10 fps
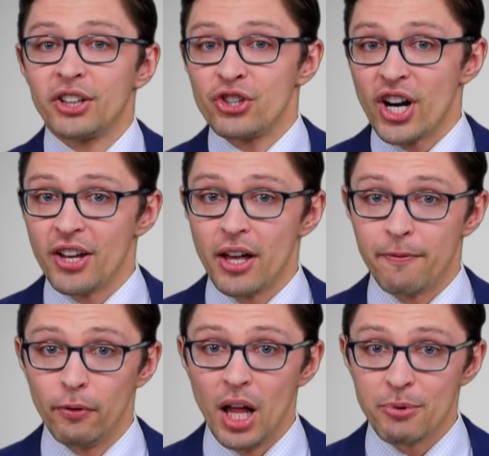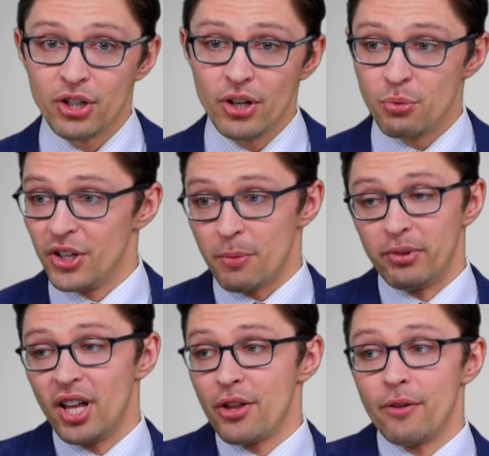you'd like to check out that full episode, as well as a
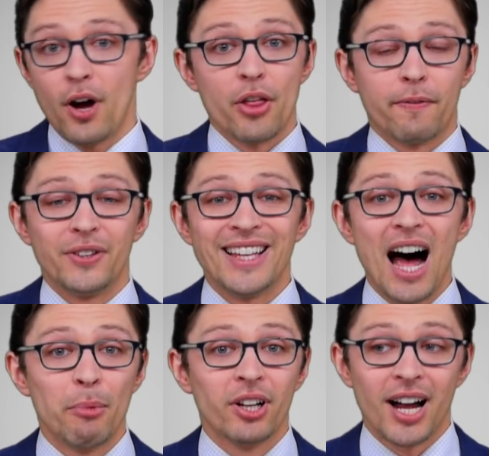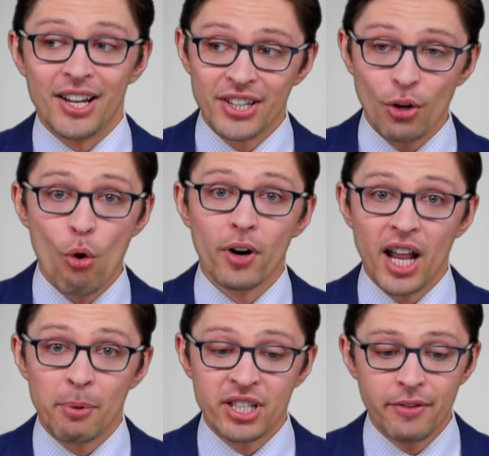plethora of other phenomenal content over
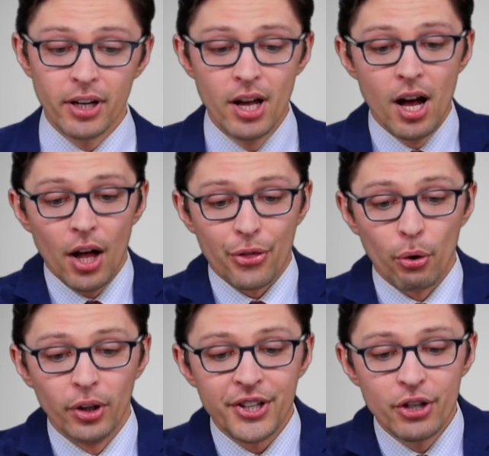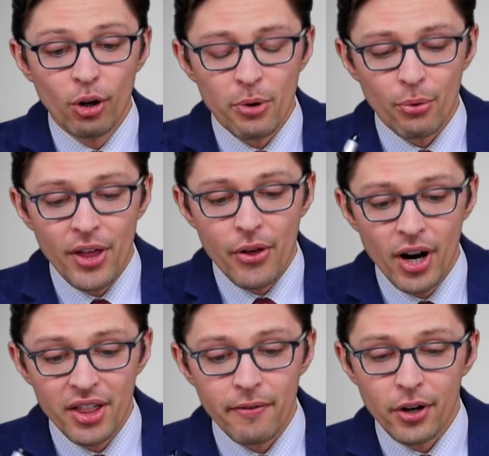on Epoch TV, I'll throw a link to it. It'll be right
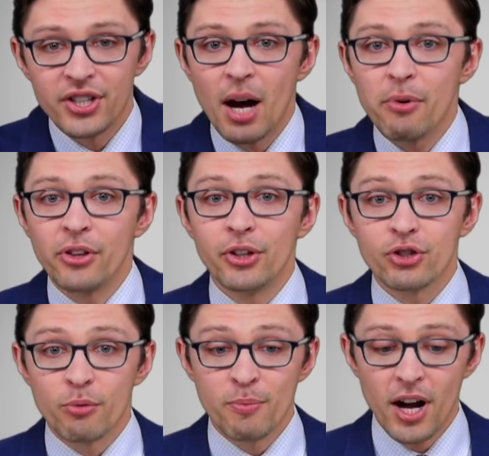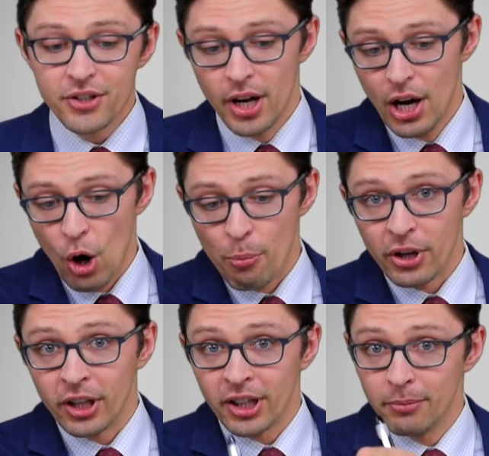there at the very top of the description box. Hope
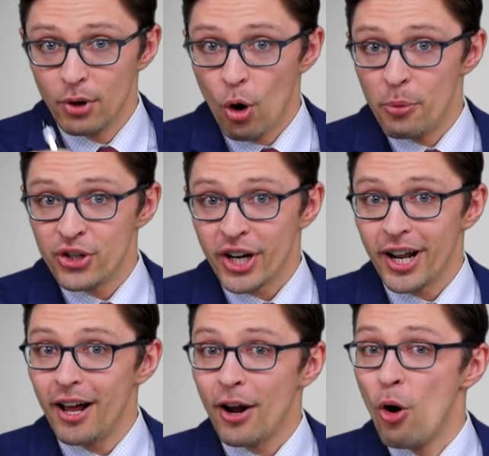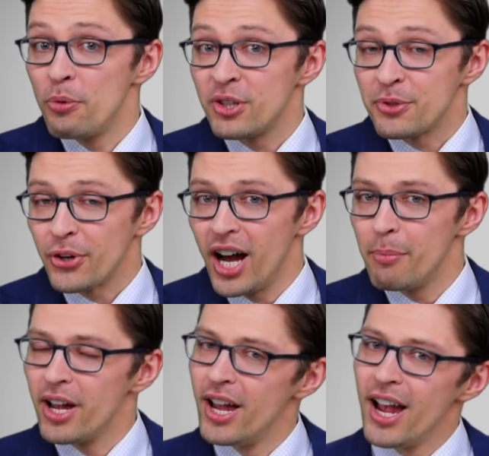you click on it. Hope you check it out. I hope you
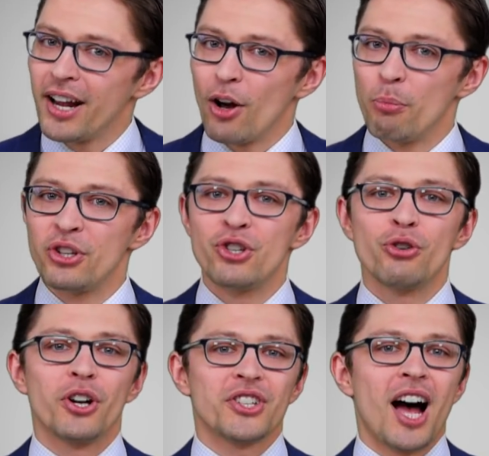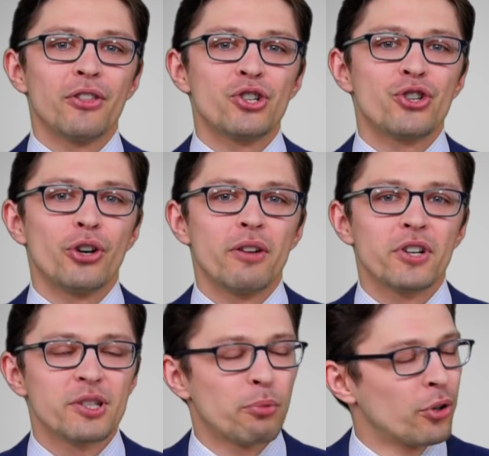subscribe. And I hope that you join us on this journey of
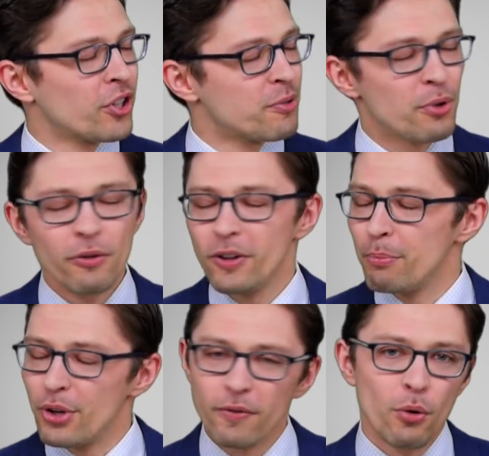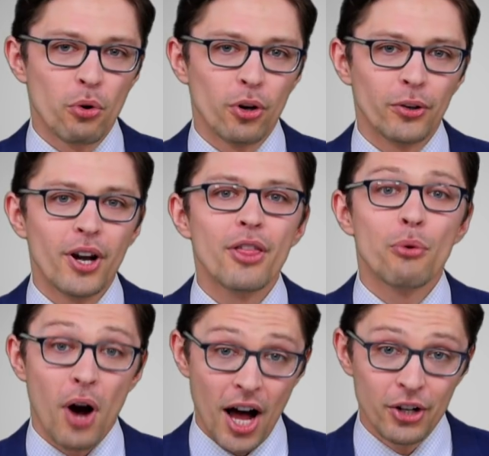exploring this beautiful, beautiful world
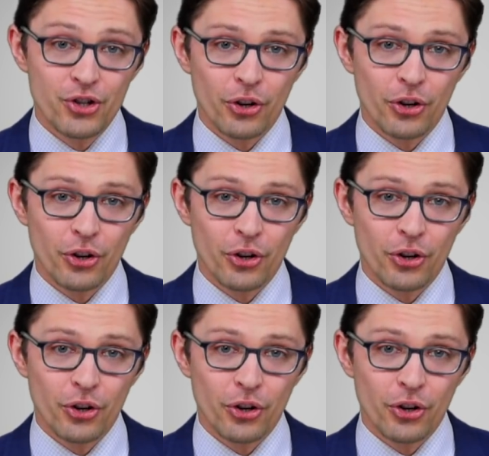through honest